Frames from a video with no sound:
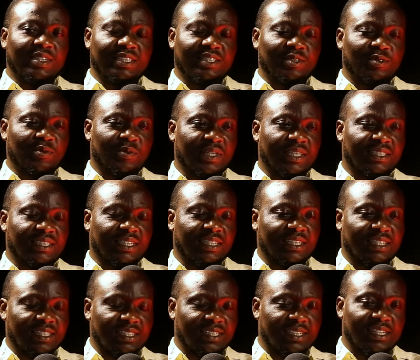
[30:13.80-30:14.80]
his works,
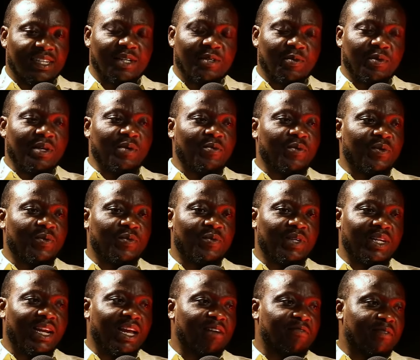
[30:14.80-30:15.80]
and then we we,
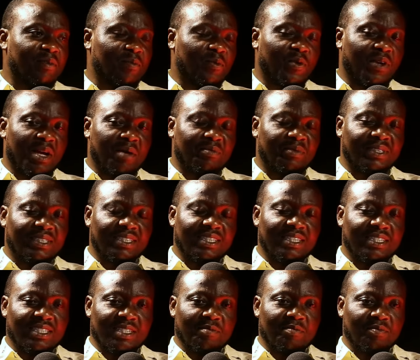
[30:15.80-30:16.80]
we love him. We
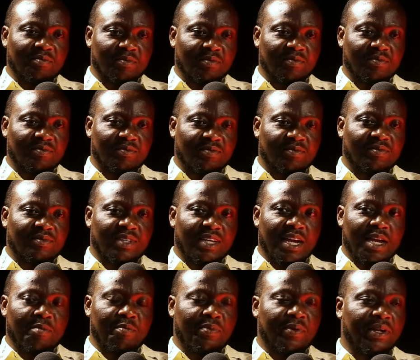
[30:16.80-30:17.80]
appreciate him. Mm-hmm.
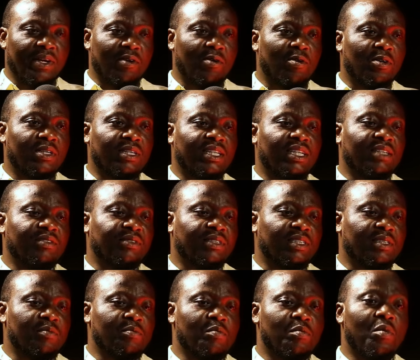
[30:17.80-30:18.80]
I pray God gives
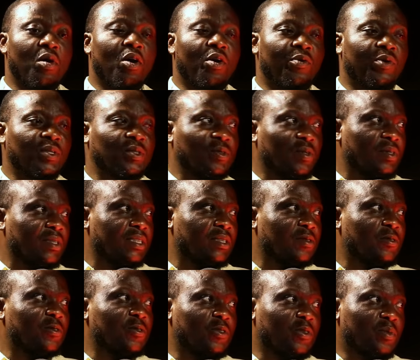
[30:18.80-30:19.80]
him more
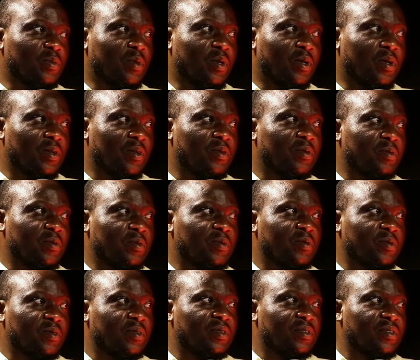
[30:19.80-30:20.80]
resources to do more.
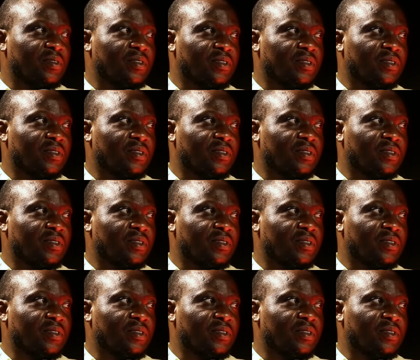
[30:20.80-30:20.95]
That's right.